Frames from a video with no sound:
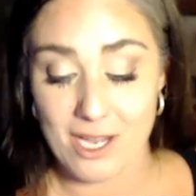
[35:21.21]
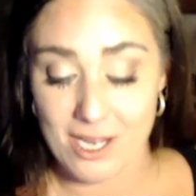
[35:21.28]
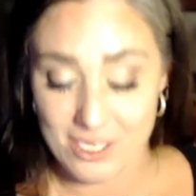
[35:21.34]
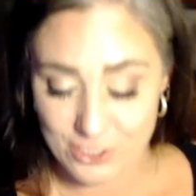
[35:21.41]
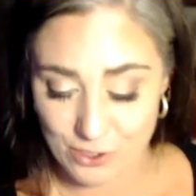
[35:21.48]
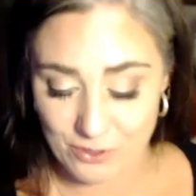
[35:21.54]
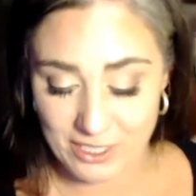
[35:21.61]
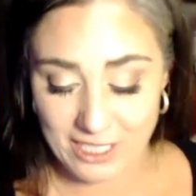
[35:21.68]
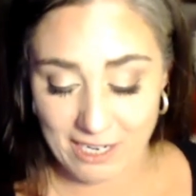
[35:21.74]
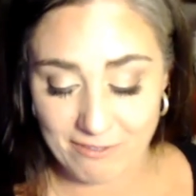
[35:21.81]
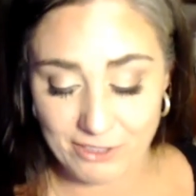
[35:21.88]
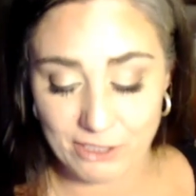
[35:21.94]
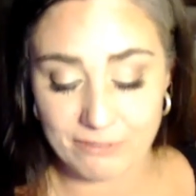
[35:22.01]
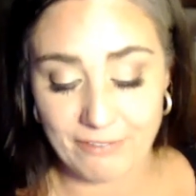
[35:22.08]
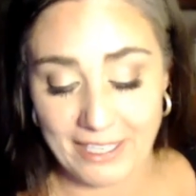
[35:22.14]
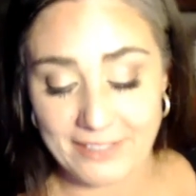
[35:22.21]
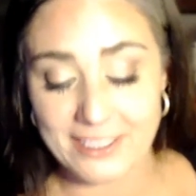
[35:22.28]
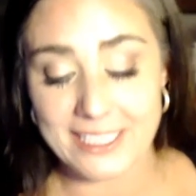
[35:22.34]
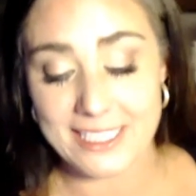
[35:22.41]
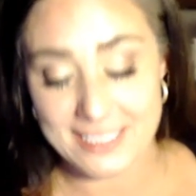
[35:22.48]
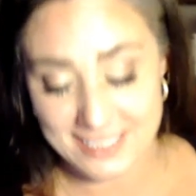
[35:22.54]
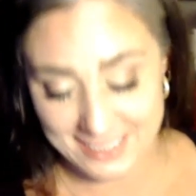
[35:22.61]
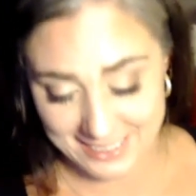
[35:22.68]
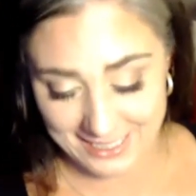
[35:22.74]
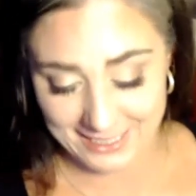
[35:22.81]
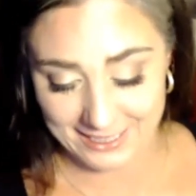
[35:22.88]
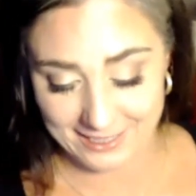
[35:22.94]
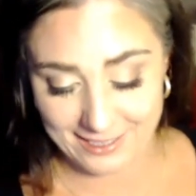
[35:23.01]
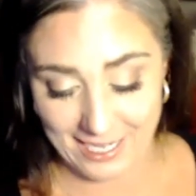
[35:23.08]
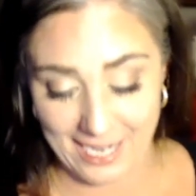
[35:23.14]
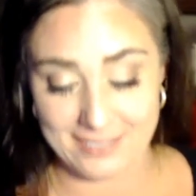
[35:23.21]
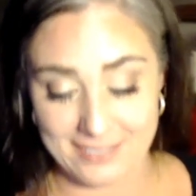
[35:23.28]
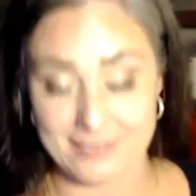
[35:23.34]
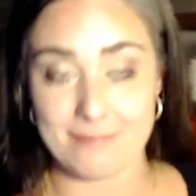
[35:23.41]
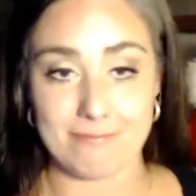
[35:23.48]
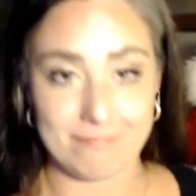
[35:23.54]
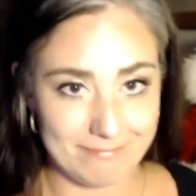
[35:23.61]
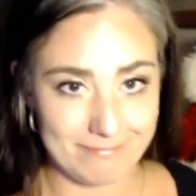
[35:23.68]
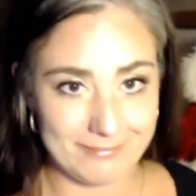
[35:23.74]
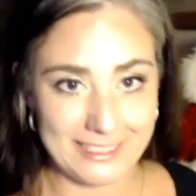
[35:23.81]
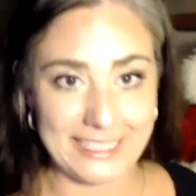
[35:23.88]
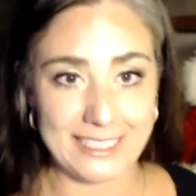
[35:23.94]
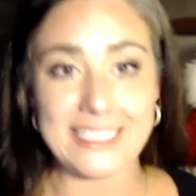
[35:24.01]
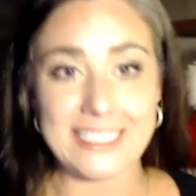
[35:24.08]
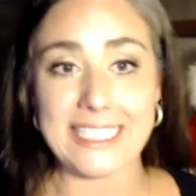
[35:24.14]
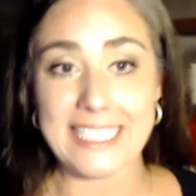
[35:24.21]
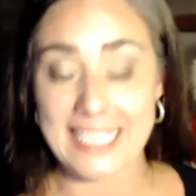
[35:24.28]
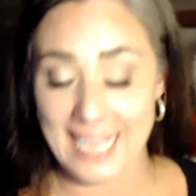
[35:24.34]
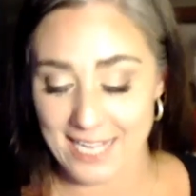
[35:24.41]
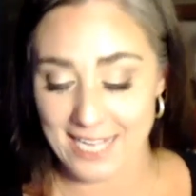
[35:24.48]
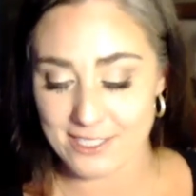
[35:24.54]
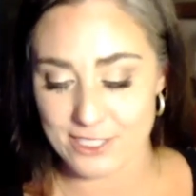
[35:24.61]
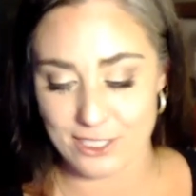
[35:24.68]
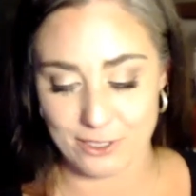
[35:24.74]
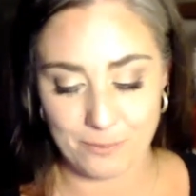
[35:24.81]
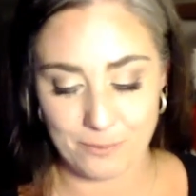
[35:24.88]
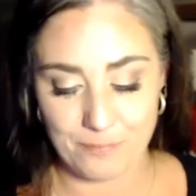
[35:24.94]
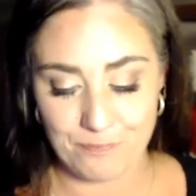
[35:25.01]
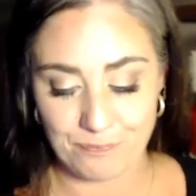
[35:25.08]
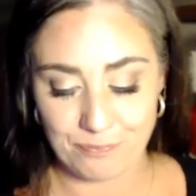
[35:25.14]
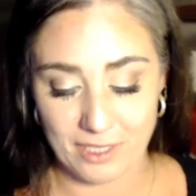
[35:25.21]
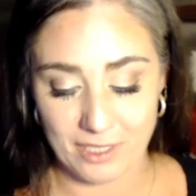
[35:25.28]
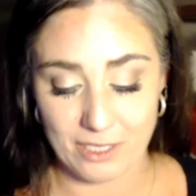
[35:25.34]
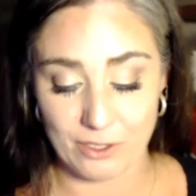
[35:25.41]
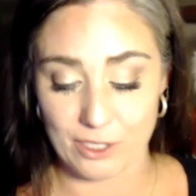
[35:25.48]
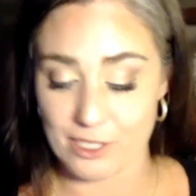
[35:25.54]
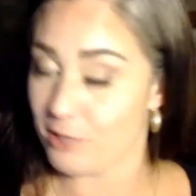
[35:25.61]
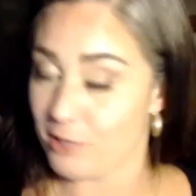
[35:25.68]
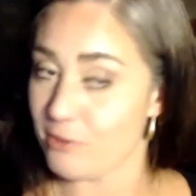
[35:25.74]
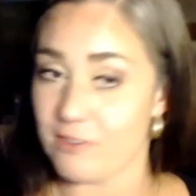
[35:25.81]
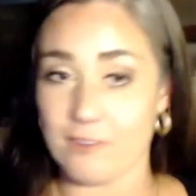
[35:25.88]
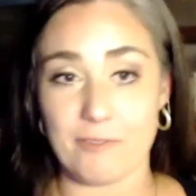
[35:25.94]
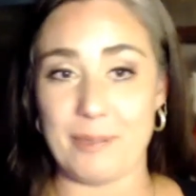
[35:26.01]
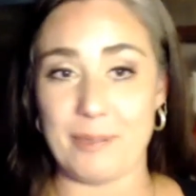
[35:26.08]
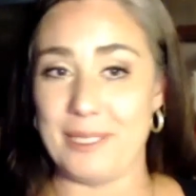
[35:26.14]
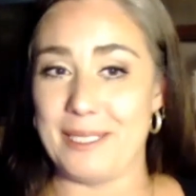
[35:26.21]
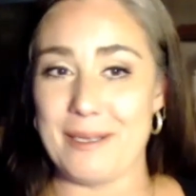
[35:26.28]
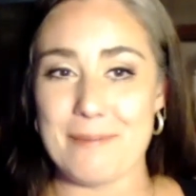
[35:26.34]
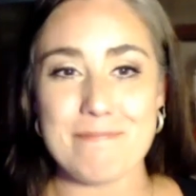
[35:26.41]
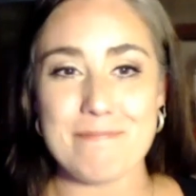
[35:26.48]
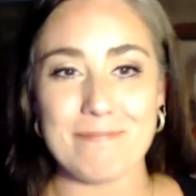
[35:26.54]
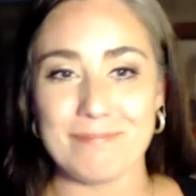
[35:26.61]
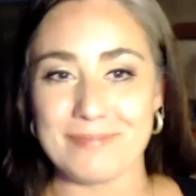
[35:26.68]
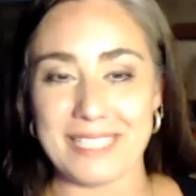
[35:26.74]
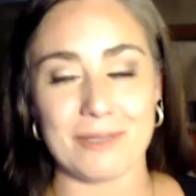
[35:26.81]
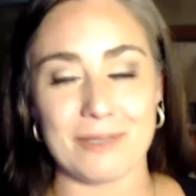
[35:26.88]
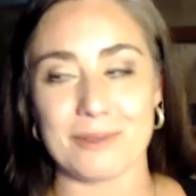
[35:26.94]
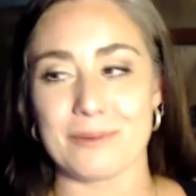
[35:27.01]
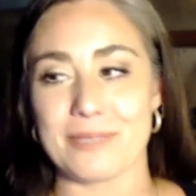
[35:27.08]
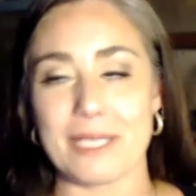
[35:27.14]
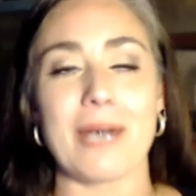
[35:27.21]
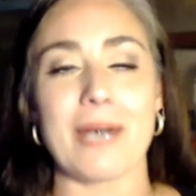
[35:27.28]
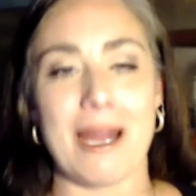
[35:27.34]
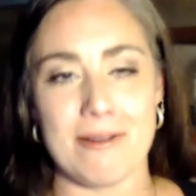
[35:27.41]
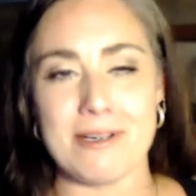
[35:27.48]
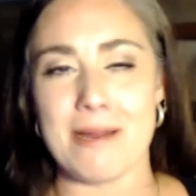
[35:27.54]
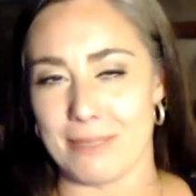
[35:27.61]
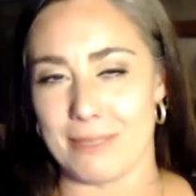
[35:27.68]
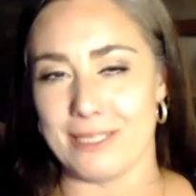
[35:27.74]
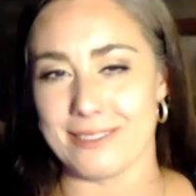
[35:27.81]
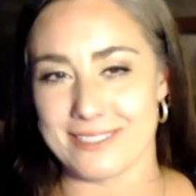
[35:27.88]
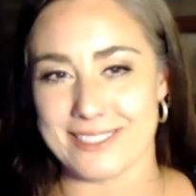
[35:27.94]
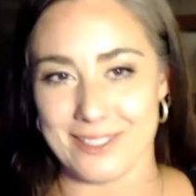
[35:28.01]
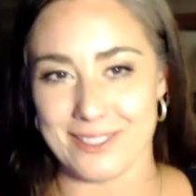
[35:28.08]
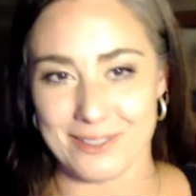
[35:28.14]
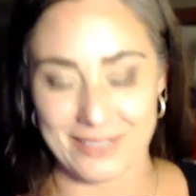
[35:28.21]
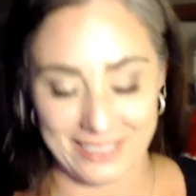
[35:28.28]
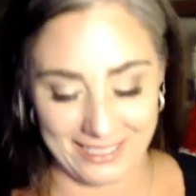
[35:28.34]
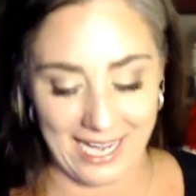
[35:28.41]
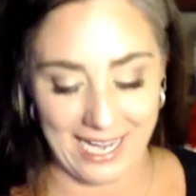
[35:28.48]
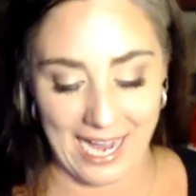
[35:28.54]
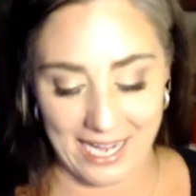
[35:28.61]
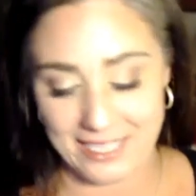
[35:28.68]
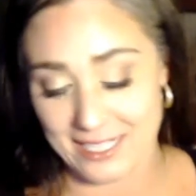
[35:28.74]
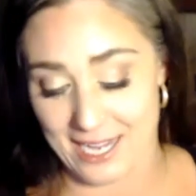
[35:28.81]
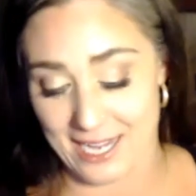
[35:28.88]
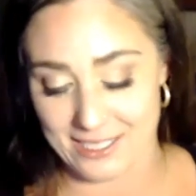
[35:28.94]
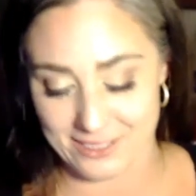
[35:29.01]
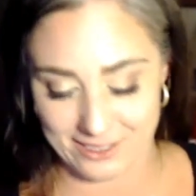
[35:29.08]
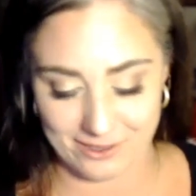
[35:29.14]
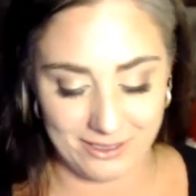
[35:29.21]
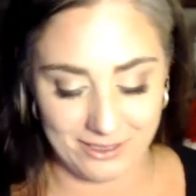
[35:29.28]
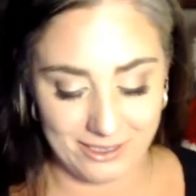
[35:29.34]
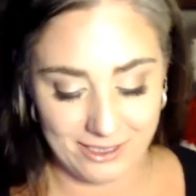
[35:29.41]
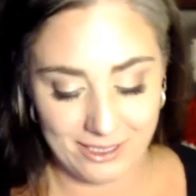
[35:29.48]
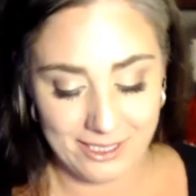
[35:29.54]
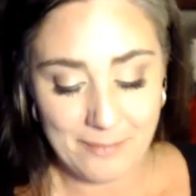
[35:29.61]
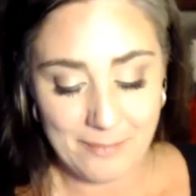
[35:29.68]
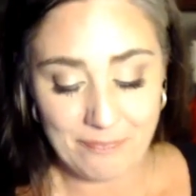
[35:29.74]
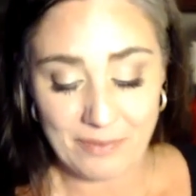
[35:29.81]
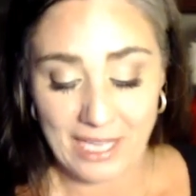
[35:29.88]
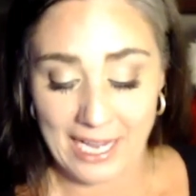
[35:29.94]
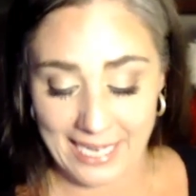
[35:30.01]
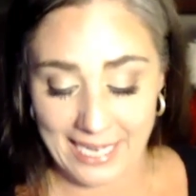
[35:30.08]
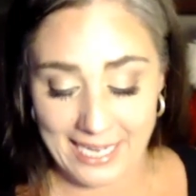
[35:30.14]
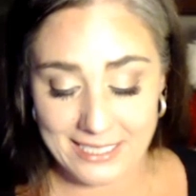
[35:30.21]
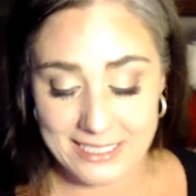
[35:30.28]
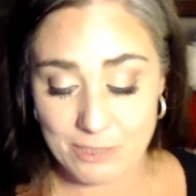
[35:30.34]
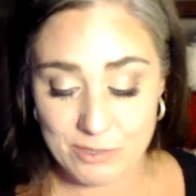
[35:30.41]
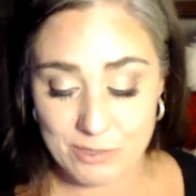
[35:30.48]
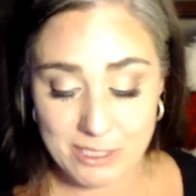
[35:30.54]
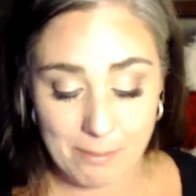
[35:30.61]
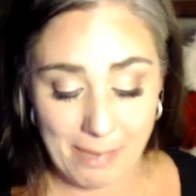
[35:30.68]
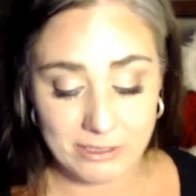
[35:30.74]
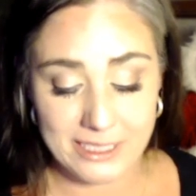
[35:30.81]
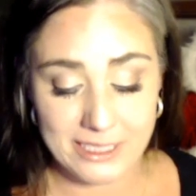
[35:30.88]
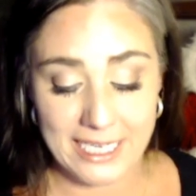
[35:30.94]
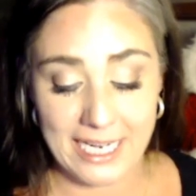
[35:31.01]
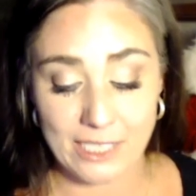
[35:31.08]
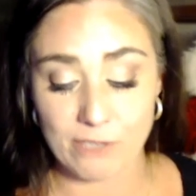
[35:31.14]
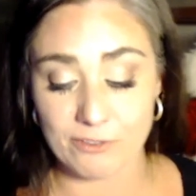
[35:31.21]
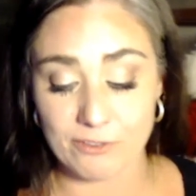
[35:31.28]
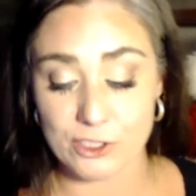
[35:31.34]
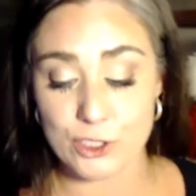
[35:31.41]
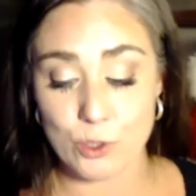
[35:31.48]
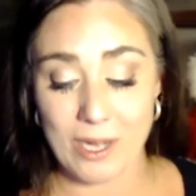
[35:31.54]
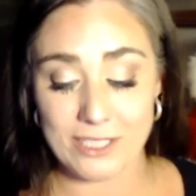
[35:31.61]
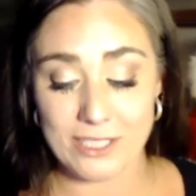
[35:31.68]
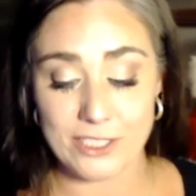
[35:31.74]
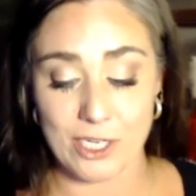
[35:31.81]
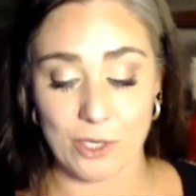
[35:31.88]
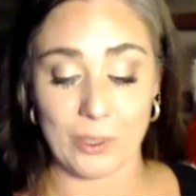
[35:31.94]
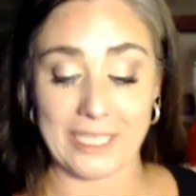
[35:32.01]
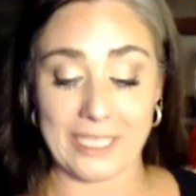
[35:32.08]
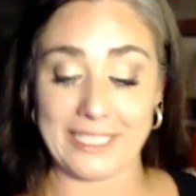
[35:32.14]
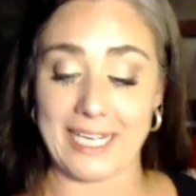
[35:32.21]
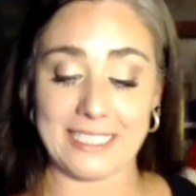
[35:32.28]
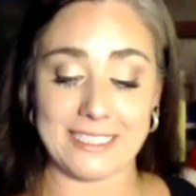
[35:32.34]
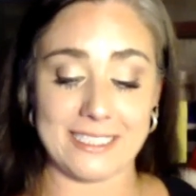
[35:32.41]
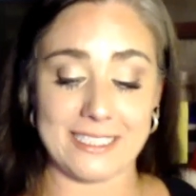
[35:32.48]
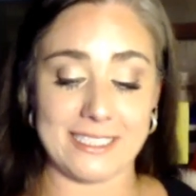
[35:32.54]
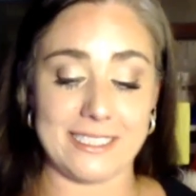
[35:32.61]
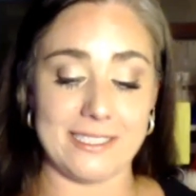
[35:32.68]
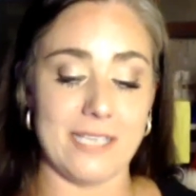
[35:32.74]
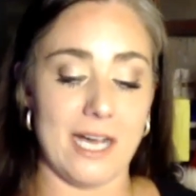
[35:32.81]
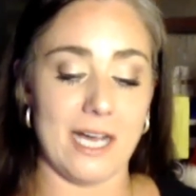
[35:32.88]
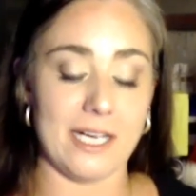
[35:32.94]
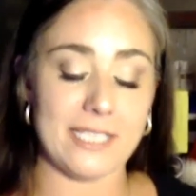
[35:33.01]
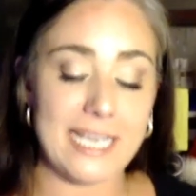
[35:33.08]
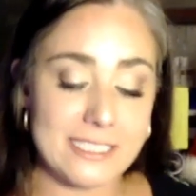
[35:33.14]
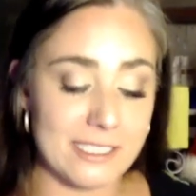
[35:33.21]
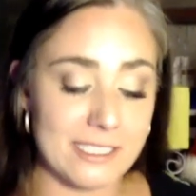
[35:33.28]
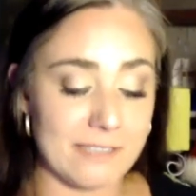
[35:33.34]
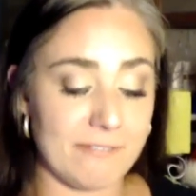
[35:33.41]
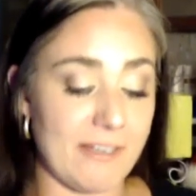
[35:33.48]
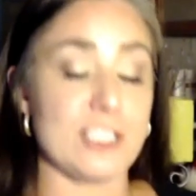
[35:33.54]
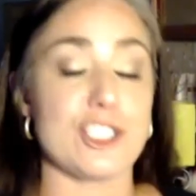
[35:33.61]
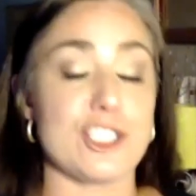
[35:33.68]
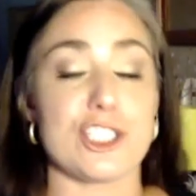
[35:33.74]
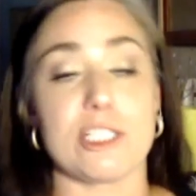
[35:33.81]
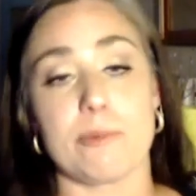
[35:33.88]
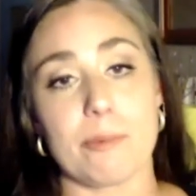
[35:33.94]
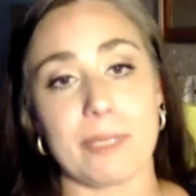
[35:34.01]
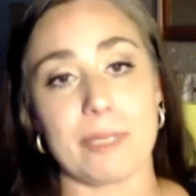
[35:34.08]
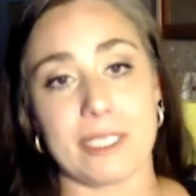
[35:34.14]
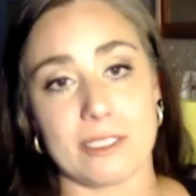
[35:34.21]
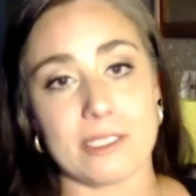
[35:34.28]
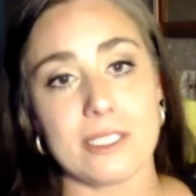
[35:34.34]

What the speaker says: So the governor finally conceded, as legally he had to, or there would have been, they were outnumbered, so he had to. And as he was about to hand over Squanto, an unidentified ship appeared.